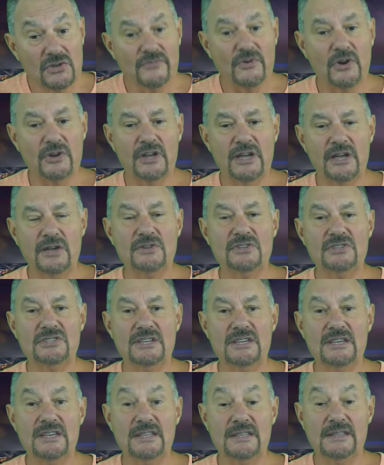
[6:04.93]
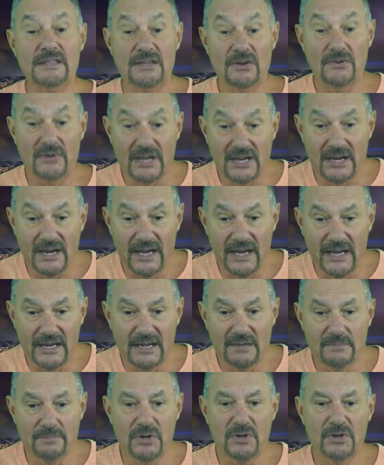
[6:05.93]
you've got to go and see the
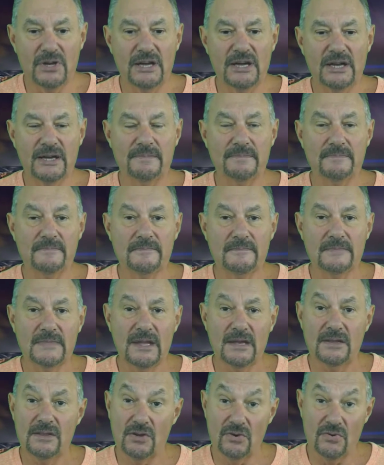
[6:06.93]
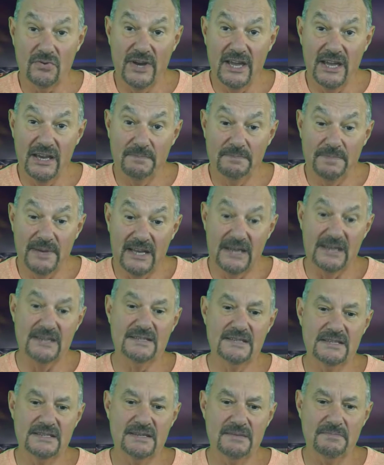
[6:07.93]
reclining Buddha. The Grand
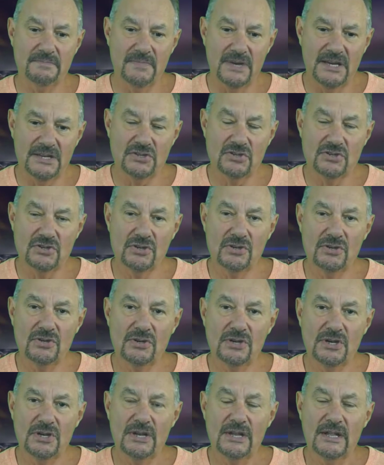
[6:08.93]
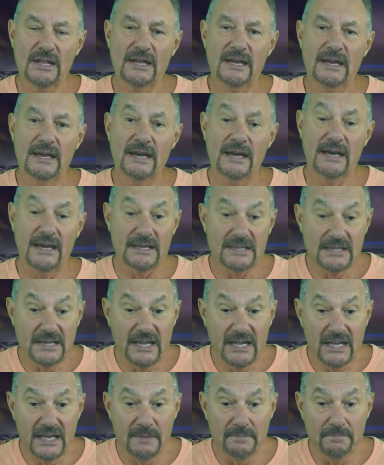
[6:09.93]
Palace is a must-do.
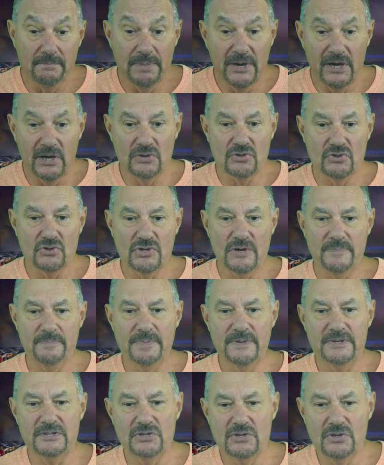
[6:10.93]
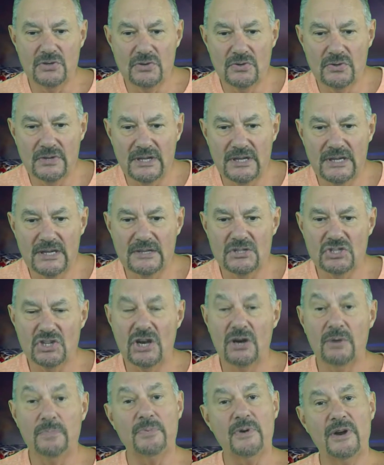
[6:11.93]
Take a boat trip to the
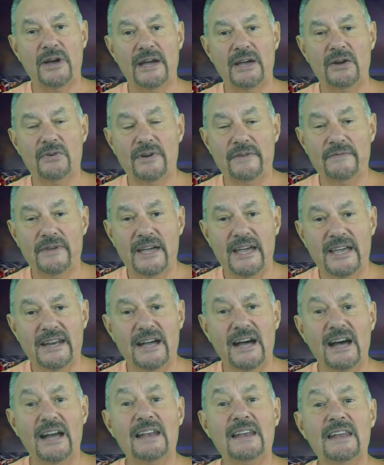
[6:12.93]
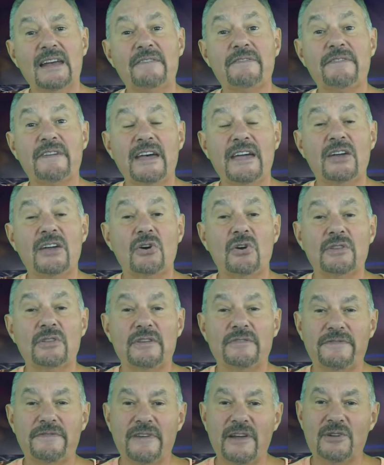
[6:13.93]
Chao Phraya River, and I love going on
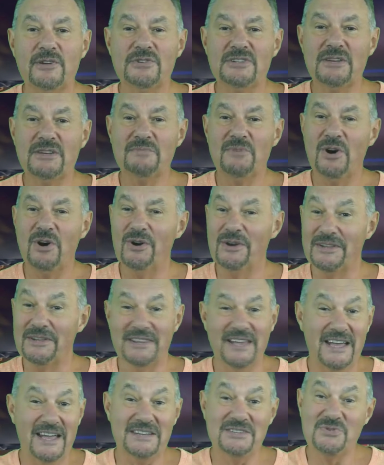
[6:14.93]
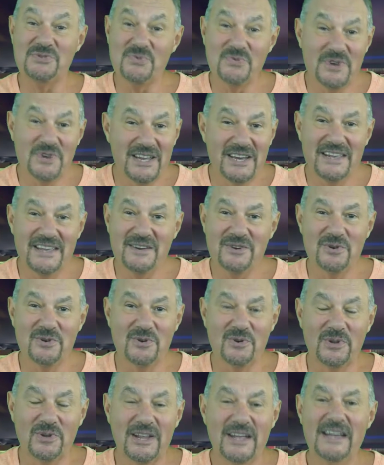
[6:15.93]
the floating market. It's really
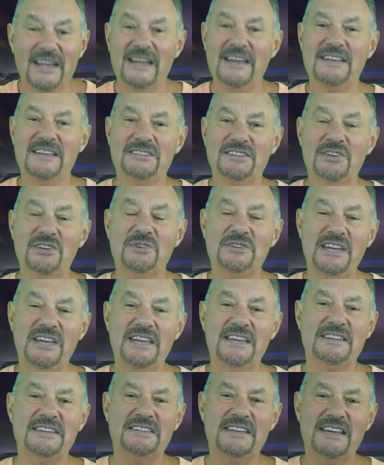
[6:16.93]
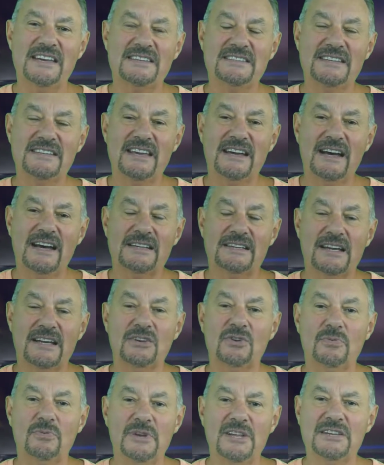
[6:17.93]
cool. So you take a taxi out. I
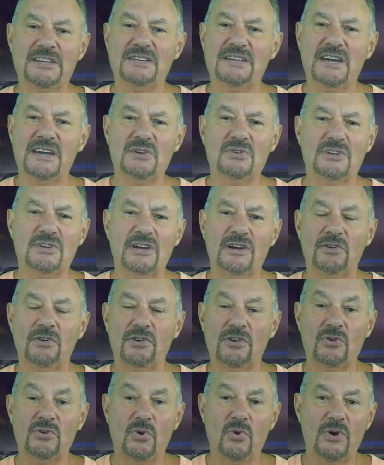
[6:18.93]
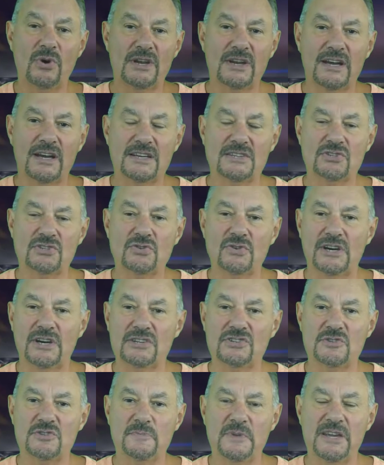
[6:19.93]
normally don't go on an organized tour.
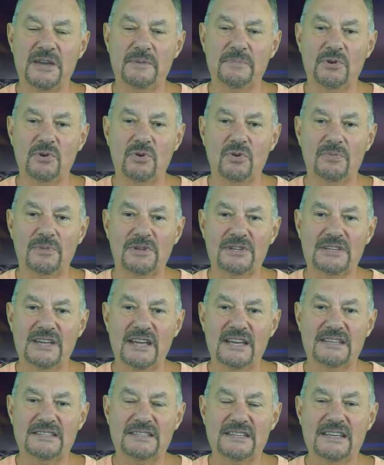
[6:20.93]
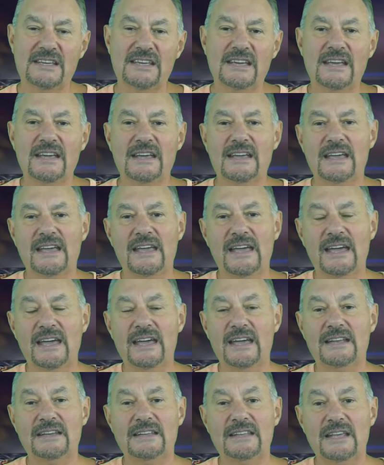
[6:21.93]
I just pick up a normal taxi,
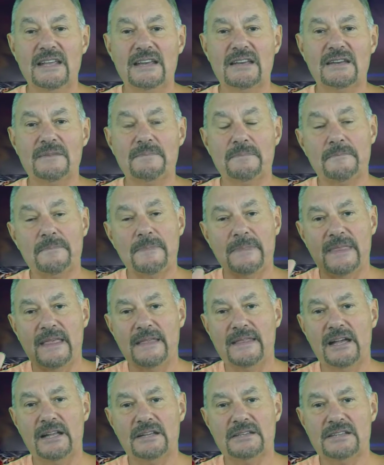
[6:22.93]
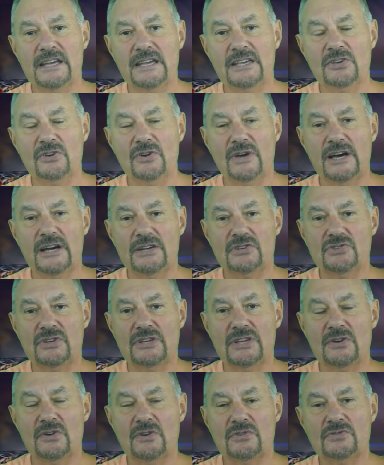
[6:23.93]
and then they'll take you out. You
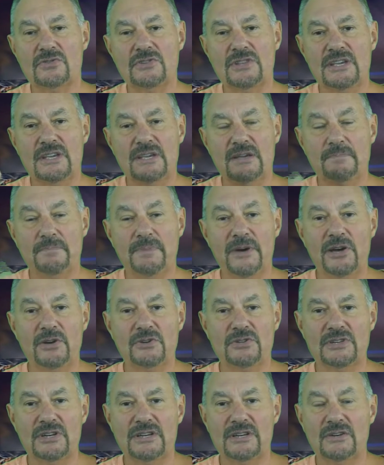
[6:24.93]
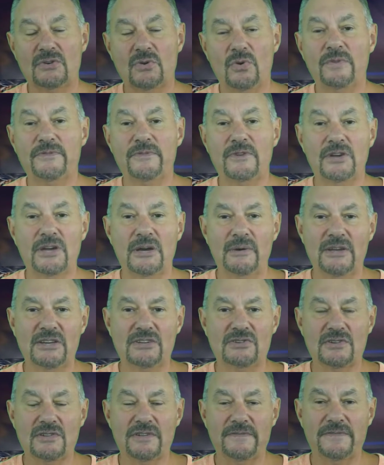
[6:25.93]
get onto the boat, and off you go
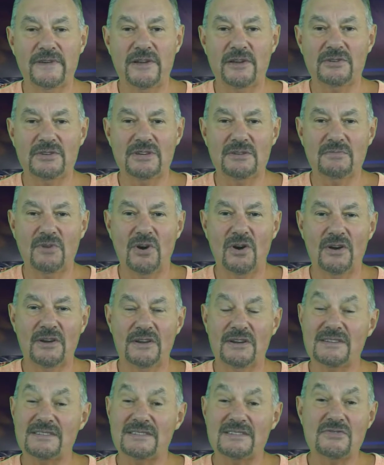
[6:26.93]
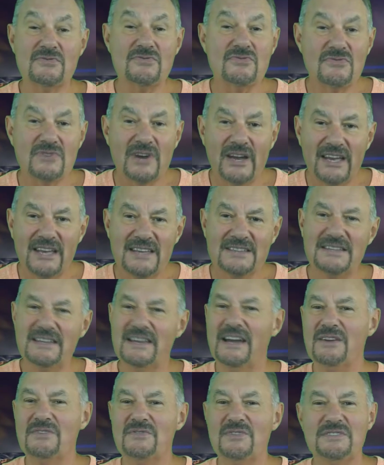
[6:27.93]
into the floating market. It's crazy.
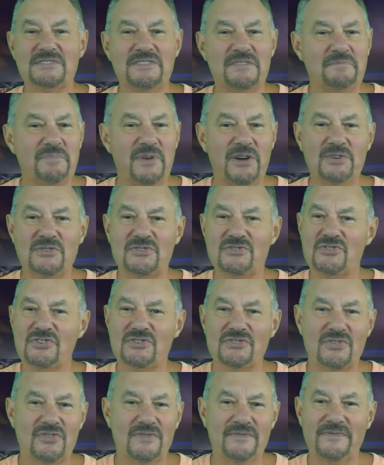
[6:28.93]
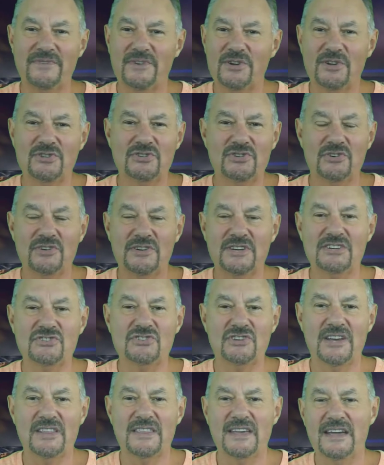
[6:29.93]
Hundreds of boats just converging on
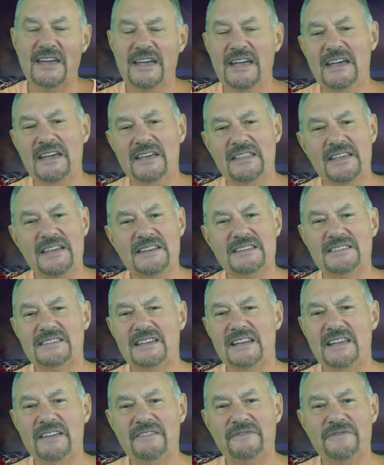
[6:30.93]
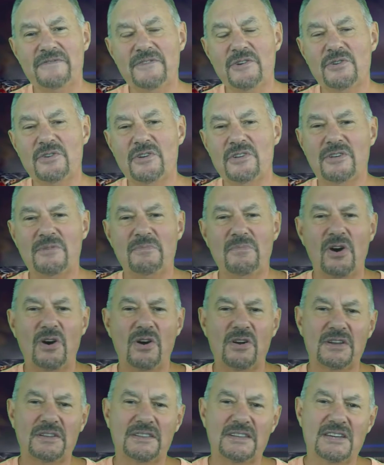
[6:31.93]
each other. They're selling food on the
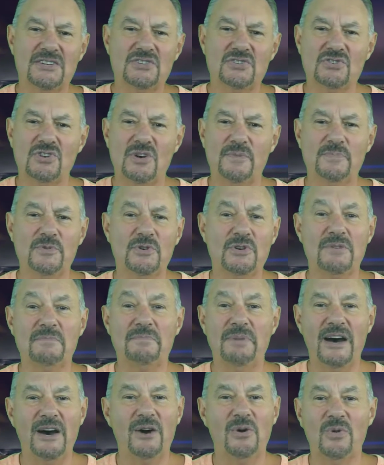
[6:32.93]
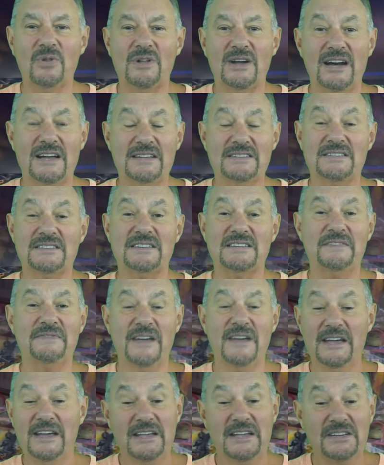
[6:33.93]
market. They stop. You can buy all kinds of
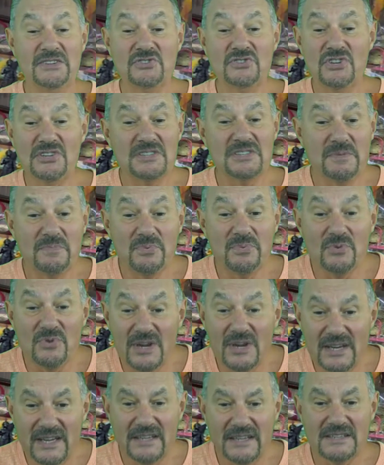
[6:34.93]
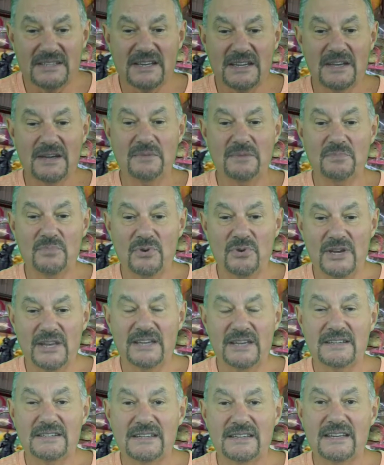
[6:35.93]
stuff. It's just a
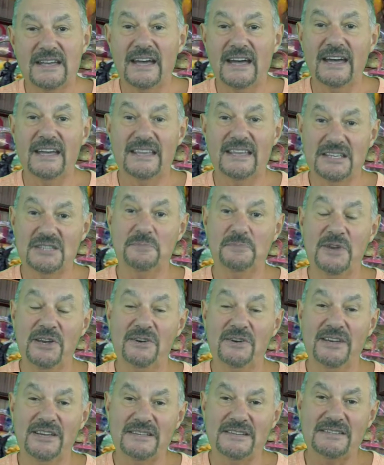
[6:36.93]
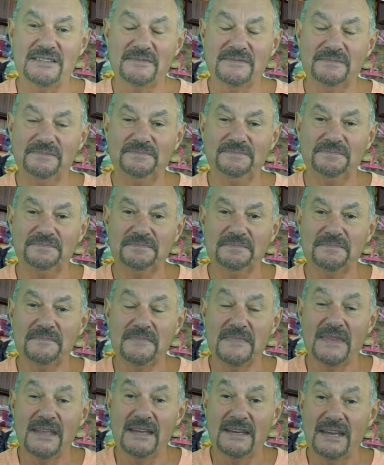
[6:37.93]
brilliant experience.
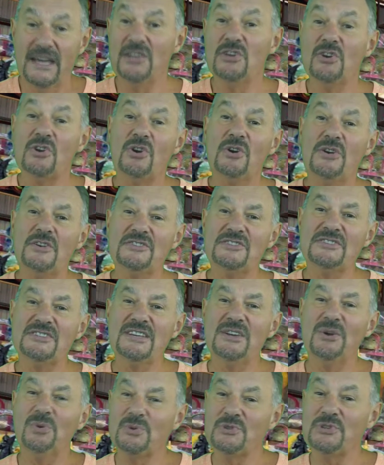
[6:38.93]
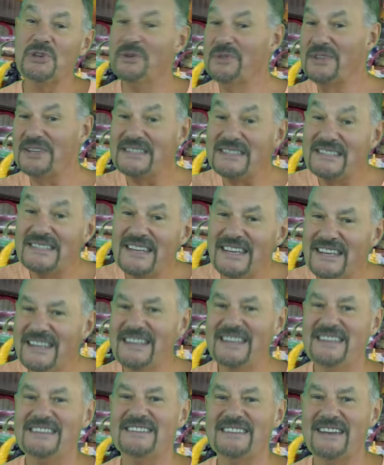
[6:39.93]
Now, you've got to see also the
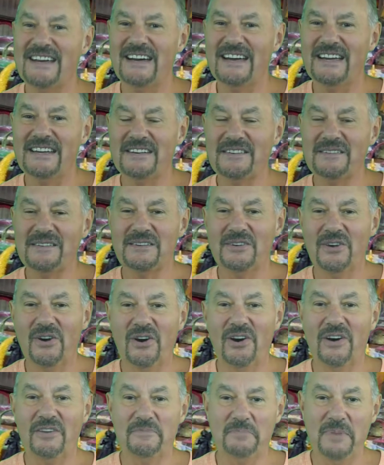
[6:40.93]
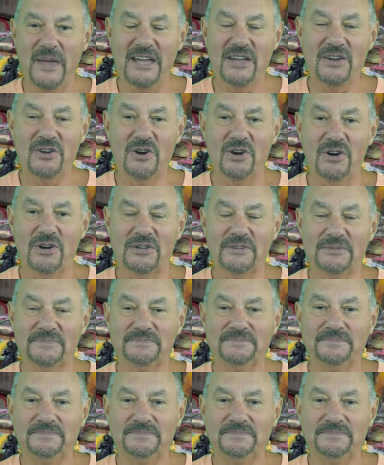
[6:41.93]
seedy side of Bangkok.